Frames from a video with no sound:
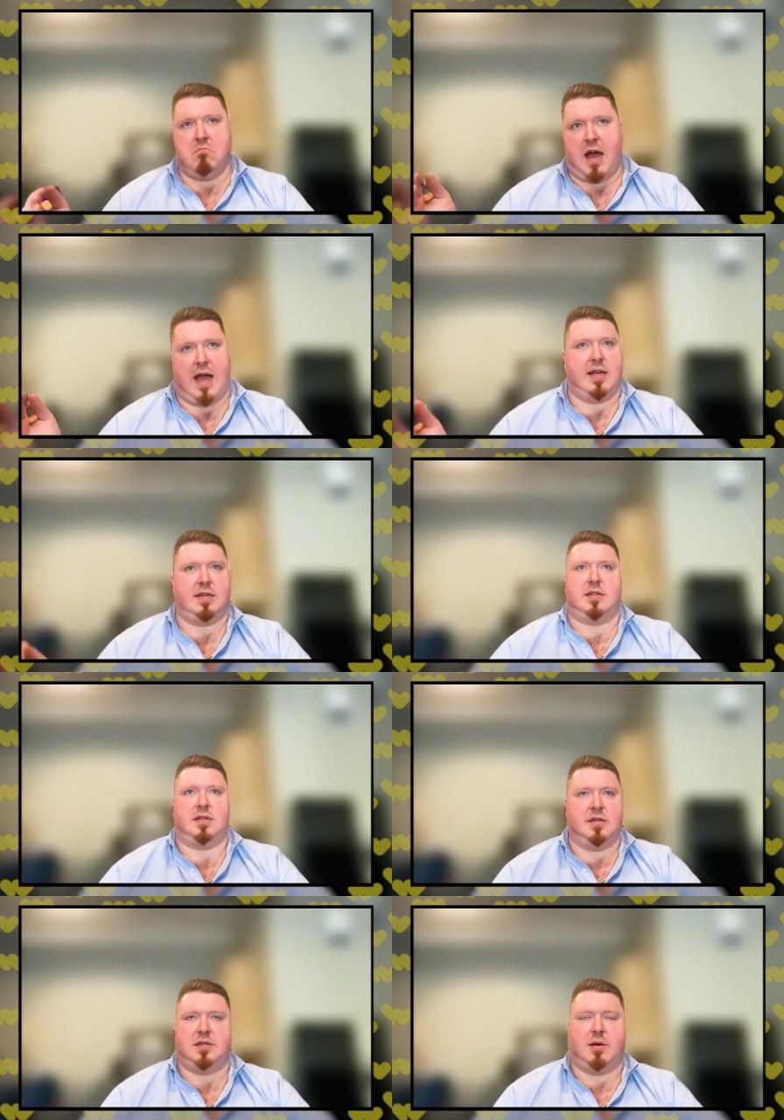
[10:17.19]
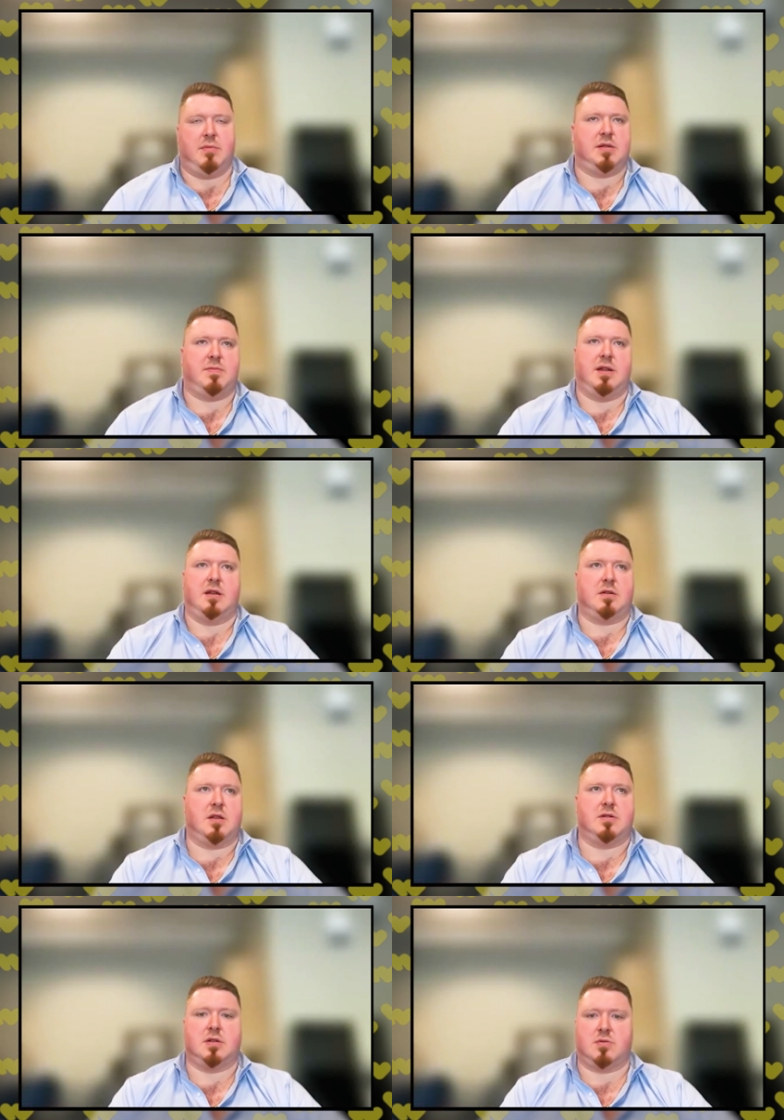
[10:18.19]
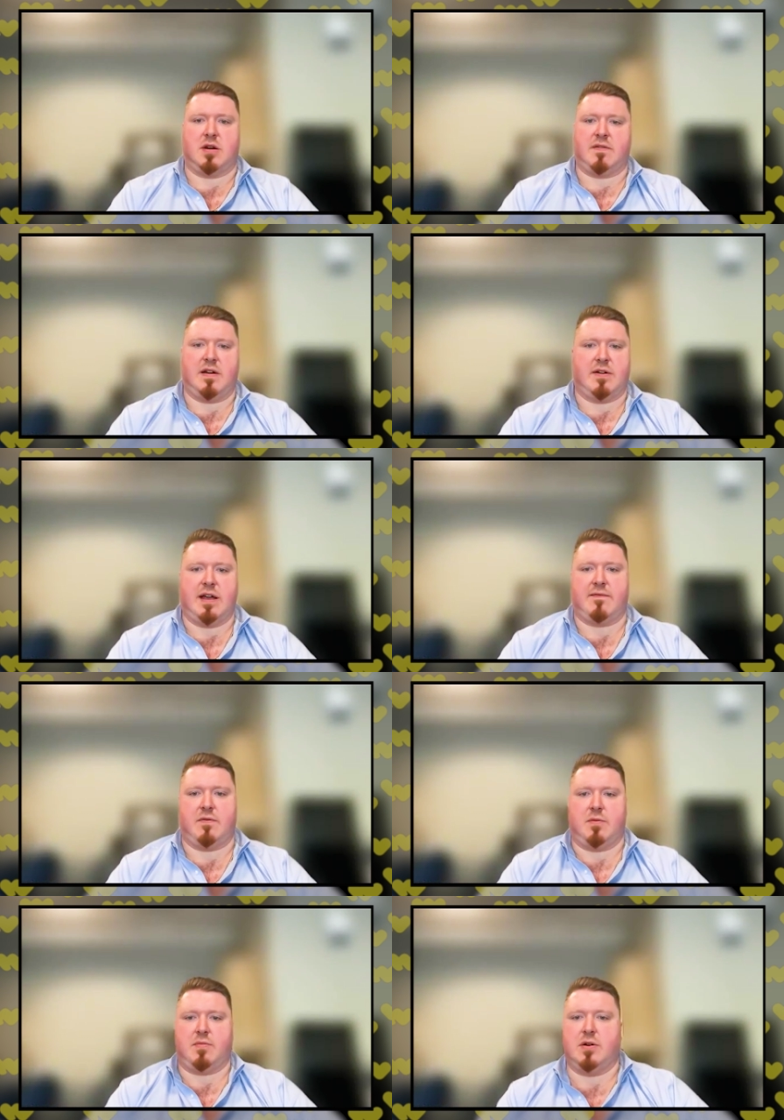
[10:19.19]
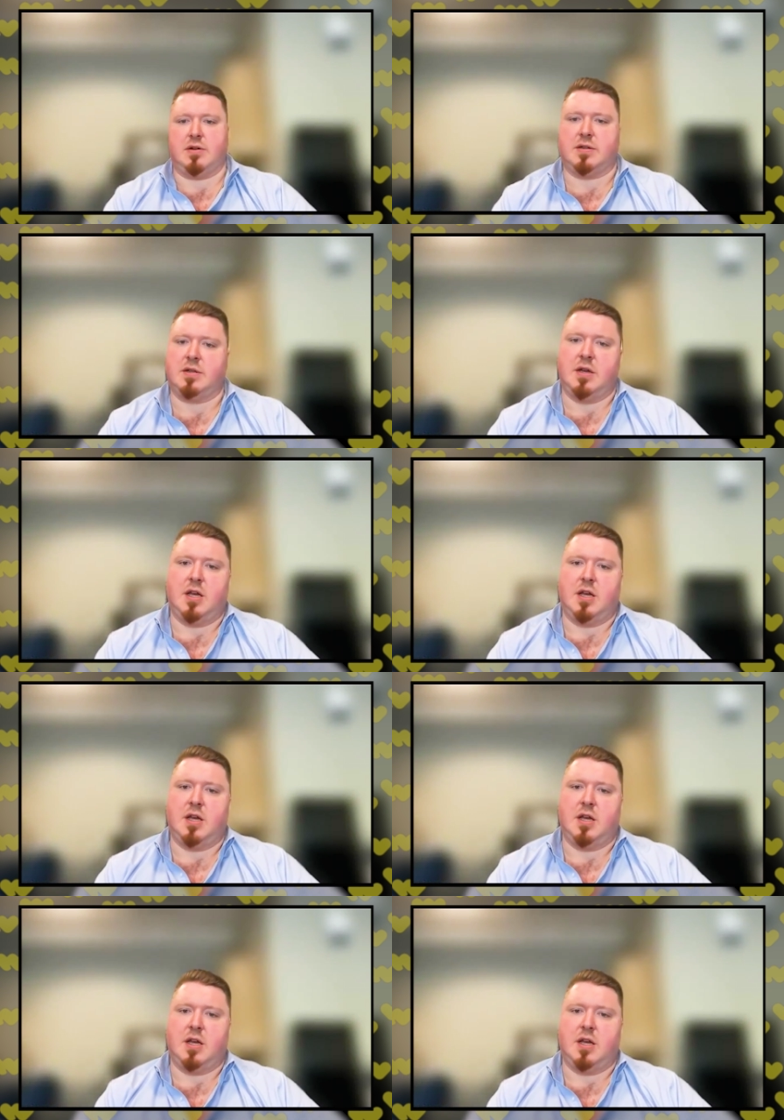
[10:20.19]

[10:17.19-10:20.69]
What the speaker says: highest shipment's been close to 25 grand for one purchase.